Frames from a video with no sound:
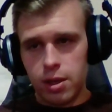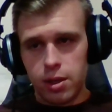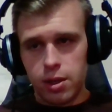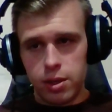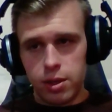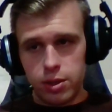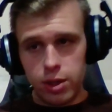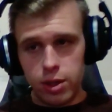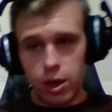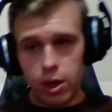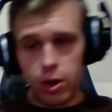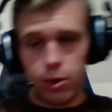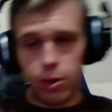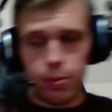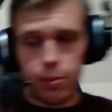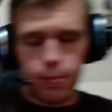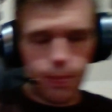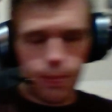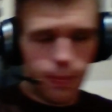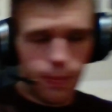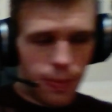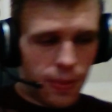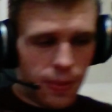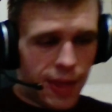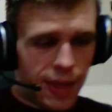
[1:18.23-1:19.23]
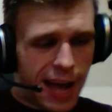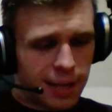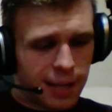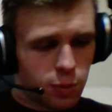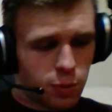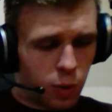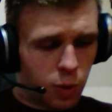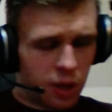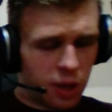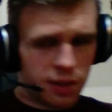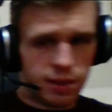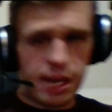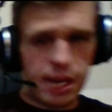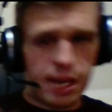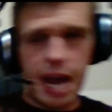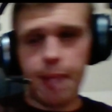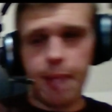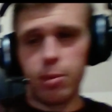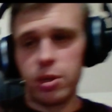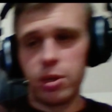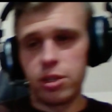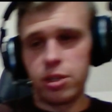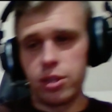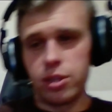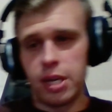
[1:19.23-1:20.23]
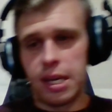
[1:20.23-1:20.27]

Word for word: So that's well established,